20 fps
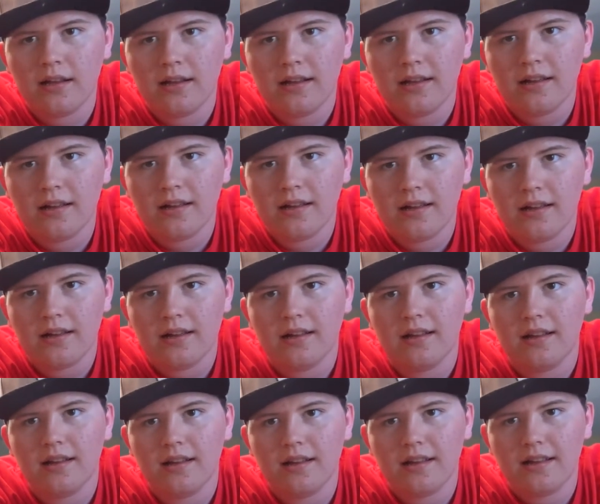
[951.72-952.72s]

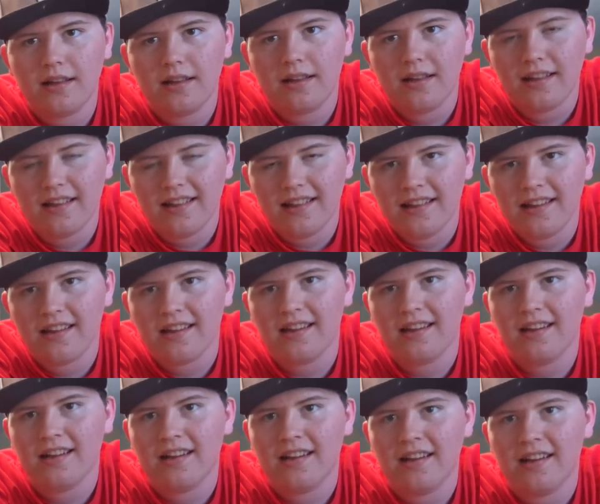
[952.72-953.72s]

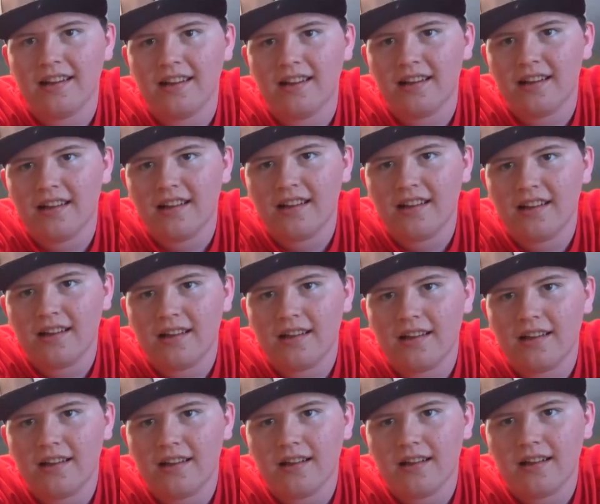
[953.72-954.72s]

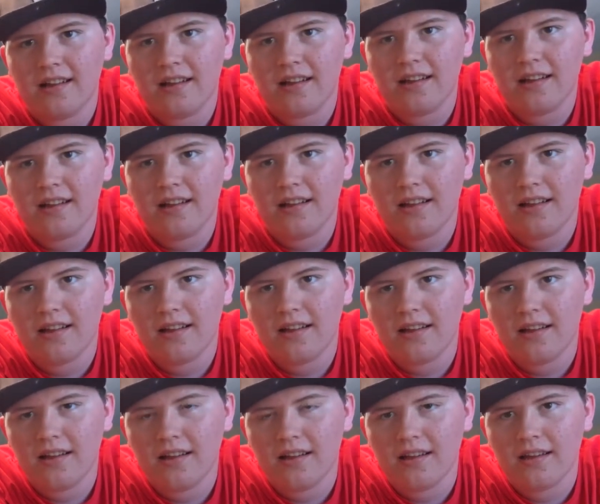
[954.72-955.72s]

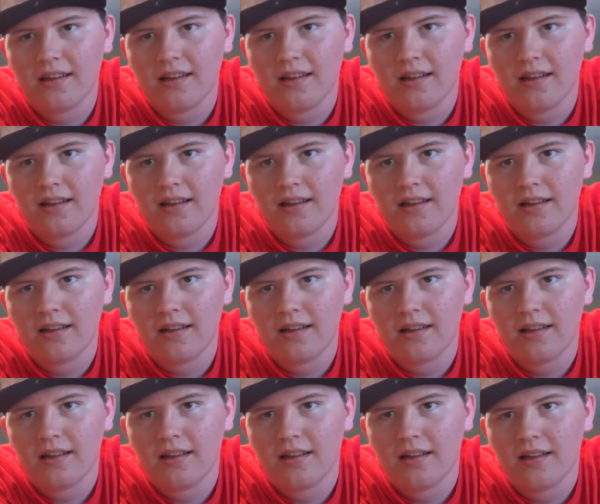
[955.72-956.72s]

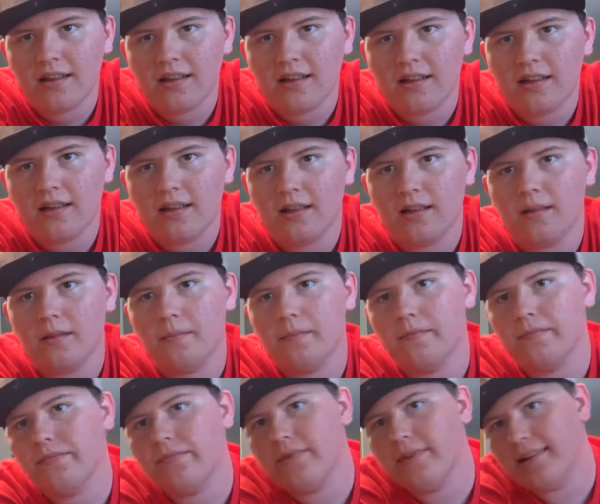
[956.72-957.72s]

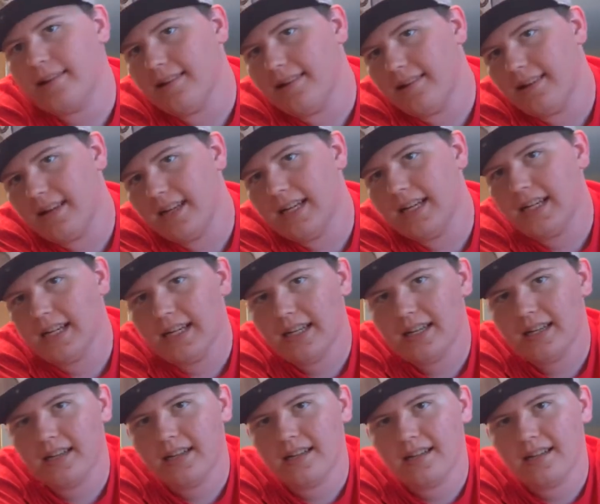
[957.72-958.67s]
The person shown says nothing.